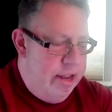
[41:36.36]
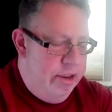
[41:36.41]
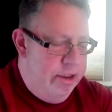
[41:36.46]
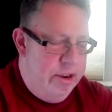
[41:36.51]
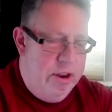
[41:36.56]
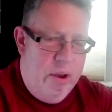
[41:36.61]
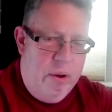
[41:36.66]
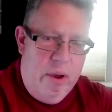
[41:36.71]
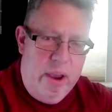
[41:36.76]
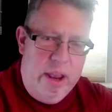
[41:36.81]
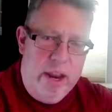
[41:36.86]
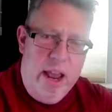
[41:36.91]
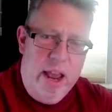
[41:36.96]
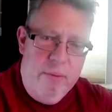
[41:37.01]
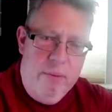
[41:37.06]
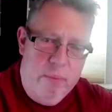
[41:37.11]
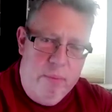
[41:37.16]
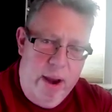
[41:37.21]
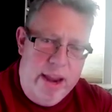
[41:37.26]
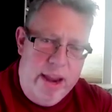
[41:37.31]

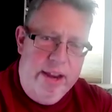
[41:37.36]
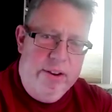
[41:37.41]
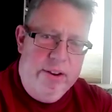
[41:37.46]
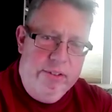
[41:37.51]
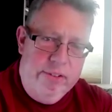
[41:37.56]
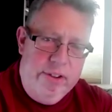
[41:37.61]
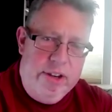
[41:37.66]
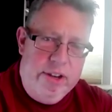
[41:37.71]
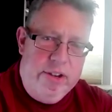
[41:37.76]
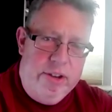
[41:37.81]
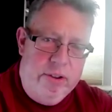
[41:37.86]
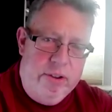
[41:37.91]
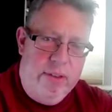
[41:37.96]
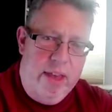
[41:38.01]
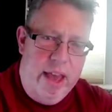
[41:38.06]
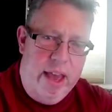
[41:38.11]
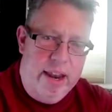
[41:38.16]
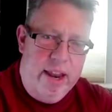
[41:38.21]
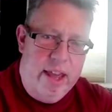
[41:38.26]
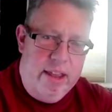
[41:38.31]
I regularly
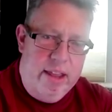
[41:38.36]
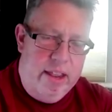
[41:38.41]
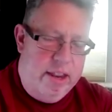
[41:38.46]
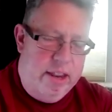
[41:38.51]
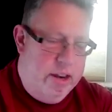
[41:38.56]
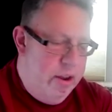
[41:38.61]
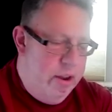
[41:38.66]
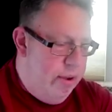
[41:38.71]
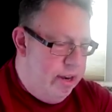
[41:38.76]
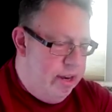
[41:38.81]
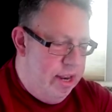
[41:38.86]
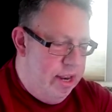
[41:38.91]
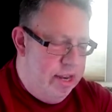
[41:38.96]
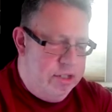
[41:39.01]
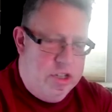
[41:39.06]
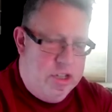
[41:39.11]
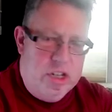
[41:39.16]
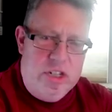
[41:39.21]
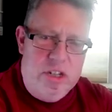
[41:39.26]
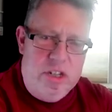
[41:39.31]
do that.
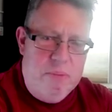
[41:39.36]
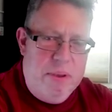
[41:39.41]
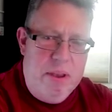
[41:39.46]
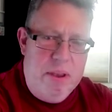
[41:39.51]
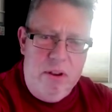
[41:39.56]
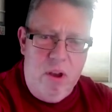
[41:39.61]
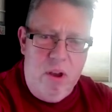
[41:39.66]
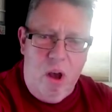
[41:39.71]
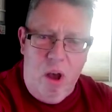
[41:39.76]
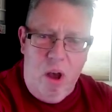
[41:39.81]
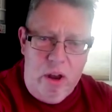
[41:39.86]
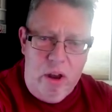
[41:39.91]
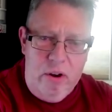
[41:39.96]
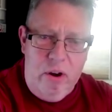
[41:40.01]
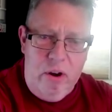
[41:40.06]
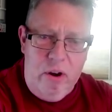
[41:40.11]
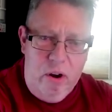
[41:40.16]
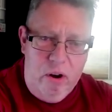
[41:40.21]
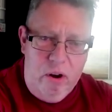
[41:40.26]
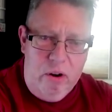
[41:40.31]
And just to be able to
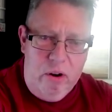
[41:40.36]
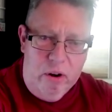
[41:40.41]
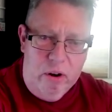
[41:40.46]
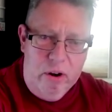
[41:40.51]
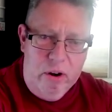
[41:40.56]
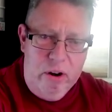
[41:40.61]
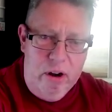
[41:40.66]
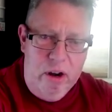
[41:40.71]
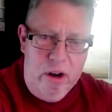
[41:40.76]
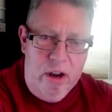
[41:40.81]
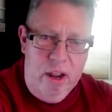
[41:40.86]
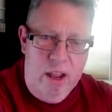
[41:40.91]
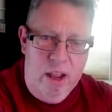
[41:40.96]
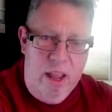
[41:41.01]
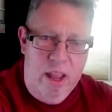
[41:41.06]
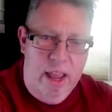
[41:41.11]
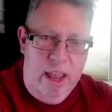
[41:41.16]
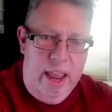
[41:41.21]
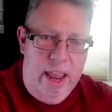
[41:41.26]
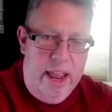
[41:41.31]
honor her.
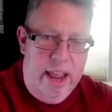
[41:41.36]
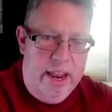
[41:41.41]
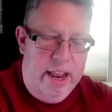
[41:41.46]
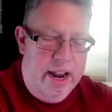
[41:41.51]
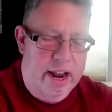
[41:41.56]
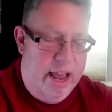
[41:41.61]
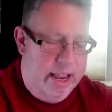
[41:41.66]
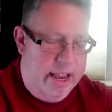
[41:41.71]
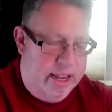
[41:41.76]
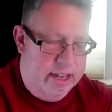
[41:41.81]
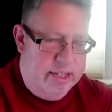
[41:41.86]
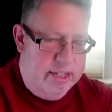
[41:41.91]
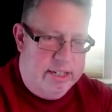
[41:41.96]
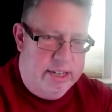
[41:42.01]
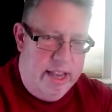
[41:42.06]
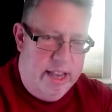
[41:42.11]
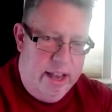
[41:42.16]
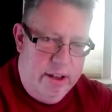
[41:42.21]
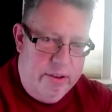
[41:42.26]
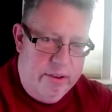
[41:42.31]
And I
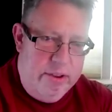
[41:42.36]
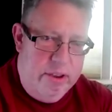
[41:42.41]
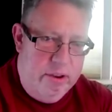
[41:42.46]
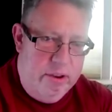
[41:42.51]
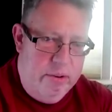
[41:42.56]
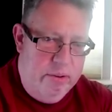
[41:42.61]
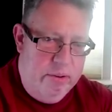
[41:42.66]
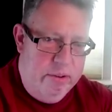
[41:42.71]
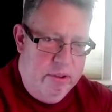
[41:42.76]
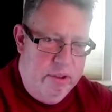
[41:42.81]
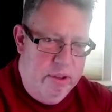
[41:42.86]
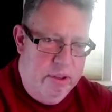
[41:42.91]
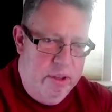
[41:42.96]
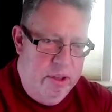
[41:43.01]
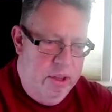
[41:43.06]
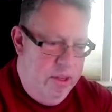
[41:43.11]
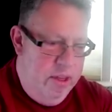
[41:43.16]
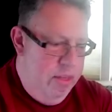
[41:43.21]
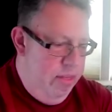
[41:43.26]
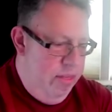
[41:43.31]
can tell you
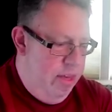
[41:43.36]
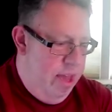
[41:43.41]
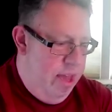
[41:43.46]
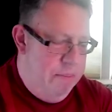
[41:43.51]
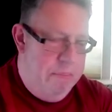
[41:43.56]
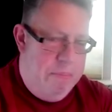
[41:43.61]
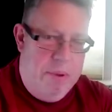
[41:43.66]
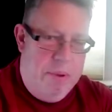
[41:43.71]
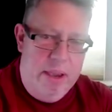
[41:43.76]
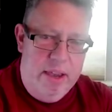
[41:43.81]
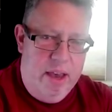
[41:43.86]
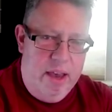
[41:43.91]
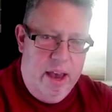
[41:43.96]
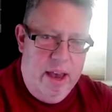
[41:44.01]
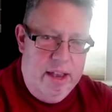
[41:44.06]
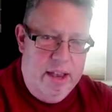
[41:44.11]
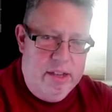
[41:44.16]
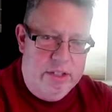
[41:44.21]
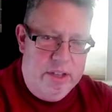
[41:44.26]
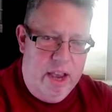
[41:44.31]
that
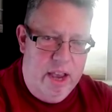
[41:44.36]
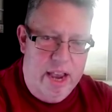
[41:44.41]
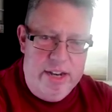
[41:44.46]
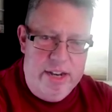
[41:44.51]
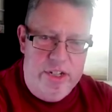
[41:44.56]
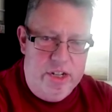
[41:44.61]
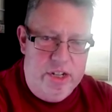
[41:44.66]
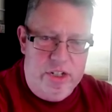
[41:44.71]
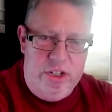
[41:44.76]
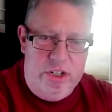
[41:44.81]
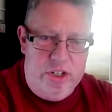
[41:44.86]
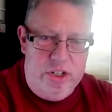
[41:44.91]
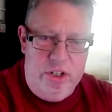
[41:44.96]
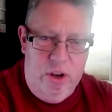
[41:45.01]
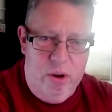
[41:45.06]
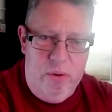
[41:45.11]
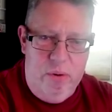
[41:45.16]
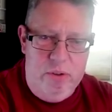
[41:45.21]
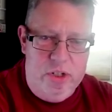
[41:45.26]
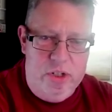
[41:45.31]
because I just
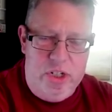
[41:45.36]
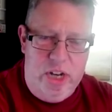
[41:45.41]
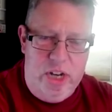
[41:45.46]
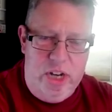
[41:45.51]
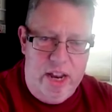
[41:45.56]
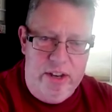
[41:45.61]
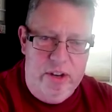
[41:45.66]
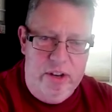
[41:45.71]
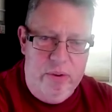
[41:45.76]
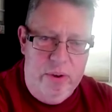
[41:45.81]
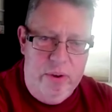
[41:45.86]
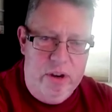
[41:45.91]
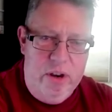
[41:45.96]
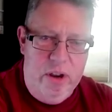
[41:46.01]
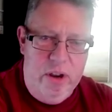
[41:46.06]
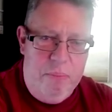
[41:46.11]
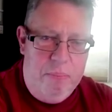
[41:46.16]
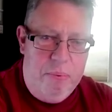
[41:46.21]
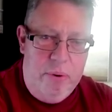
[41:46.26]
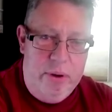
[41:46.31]
show
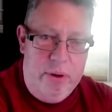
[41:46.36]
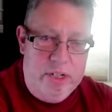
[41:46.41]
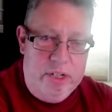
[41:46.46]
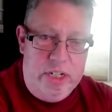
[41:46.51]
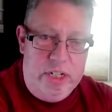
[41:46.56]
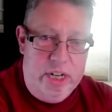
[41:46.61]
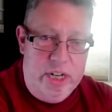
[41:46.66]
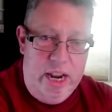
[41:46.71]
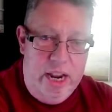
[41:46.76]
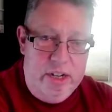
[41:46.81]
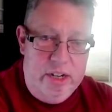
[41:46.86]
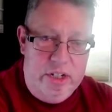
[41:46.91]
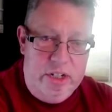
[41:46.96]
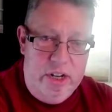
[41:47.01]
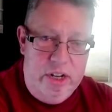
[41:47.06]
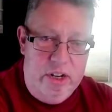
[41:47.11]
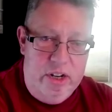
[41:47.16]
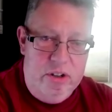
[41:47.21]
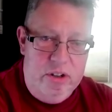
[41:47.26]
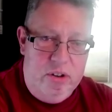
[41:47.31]
genuine
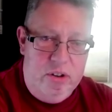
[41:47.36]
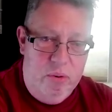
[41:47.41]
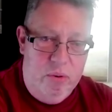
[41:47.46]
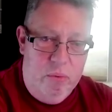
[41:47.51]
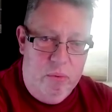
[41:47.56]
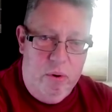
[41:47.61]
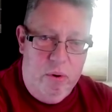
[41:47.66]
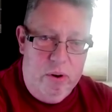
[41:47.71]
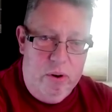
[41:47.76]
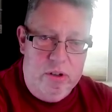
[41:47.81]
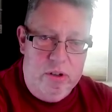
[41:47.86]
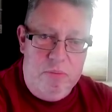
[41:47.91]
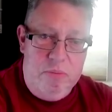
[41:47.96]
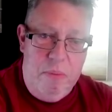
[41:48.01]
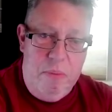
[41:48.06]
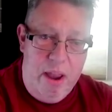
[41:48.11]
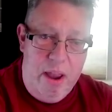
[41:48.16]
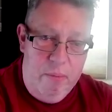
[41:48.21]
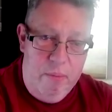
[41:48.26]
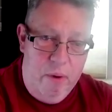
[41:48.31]
appreciation towards
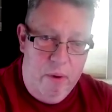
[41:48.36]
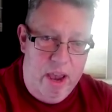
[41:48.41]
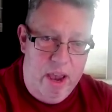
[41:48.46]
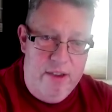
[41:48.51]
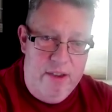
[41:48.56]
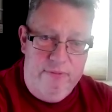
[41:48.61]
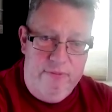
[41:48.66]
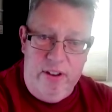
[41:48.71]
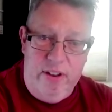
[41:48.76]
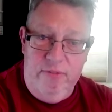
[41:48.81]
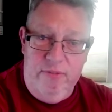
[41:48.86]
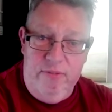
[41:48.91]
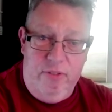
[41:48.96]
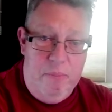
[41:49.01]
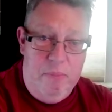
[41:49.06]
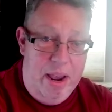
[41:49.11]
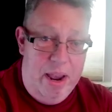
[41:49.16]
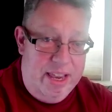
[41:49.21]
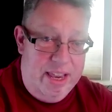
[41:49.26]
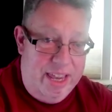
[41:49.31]
my wife and
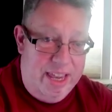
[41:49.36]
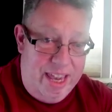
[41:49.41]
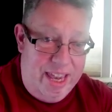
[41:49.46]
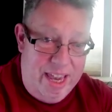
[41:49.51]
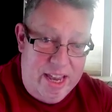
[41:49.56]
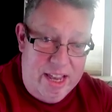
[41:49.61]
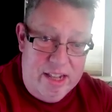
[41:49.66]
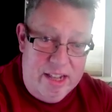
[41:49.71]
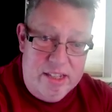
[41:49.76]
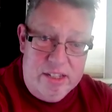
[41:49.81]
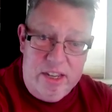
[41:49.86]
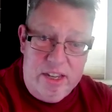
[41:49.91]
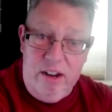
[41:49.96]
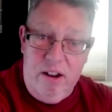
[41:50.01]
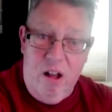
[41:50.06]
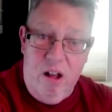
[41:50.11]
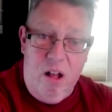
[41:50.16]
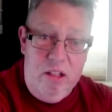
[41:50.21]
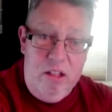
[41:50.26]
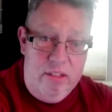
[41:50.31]
for my kids
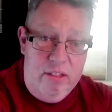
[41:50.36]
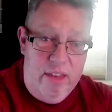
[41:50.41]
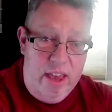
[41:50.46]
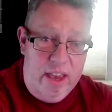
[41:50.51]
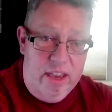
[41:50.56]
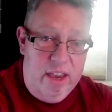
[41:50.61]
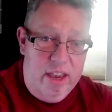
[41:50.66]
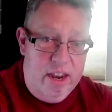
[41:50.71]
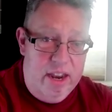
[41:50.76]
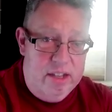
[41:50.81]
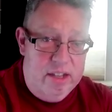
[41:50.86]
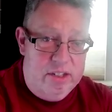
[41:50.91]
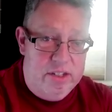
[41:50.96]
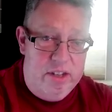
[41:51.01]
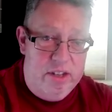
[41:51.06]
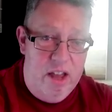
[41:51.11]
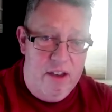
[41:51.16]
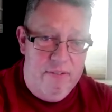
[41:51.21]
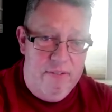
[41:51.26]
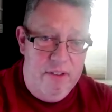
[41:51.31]
and all of that kind of
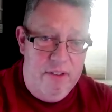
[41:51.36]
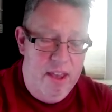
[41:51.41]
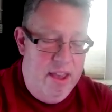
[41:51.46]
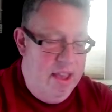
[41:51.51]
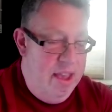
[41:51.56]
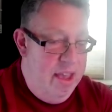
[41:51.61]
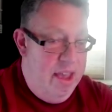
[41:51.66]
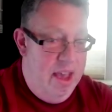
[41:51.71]
stuff,